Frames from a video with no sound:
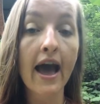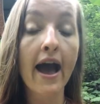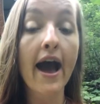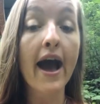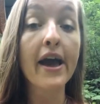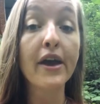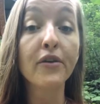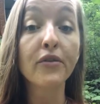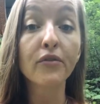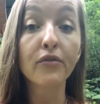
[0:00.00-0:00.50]

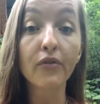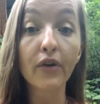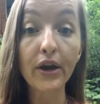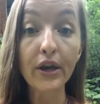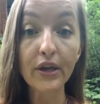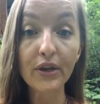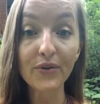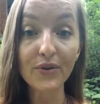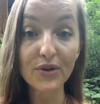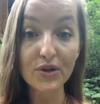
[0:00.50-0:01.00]
I invite
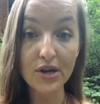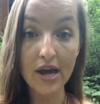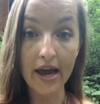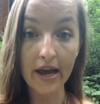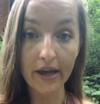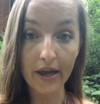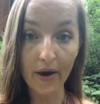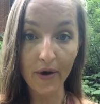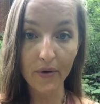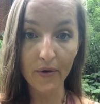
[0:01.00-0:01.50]
you to
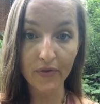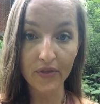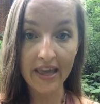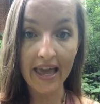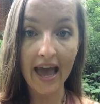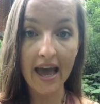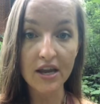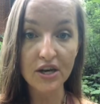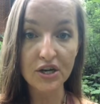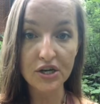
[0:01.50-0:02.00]
check out the
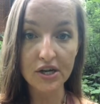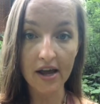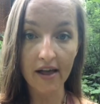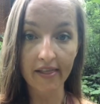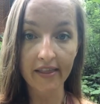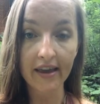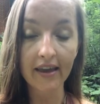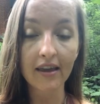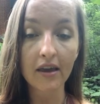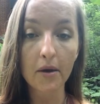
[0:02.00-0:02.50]

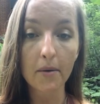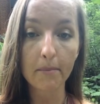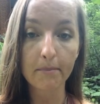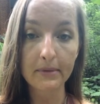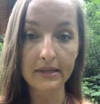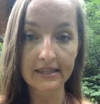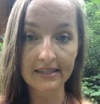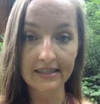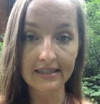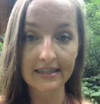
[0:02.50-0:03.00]
Angelic
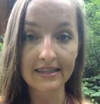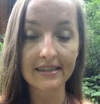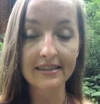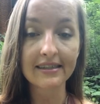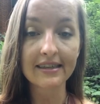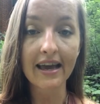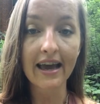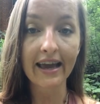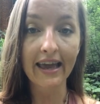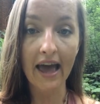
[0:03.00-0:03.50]
Business
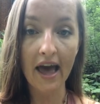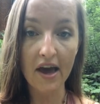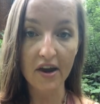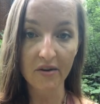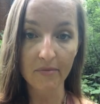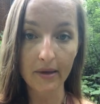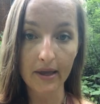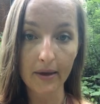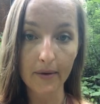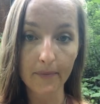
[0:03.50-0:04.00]

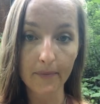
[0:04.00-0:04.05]
Academy.